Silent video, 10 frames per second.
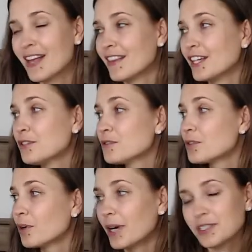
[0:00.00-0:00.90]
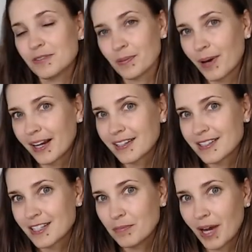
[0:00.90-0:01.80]
Thank you so much for
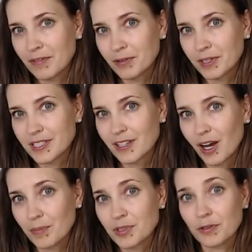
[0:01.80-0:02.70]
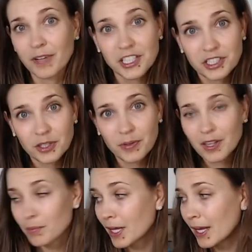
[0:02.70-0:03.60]
practicing mindfulness observation
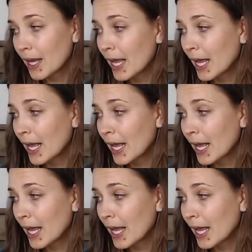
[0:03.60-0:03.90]
with me,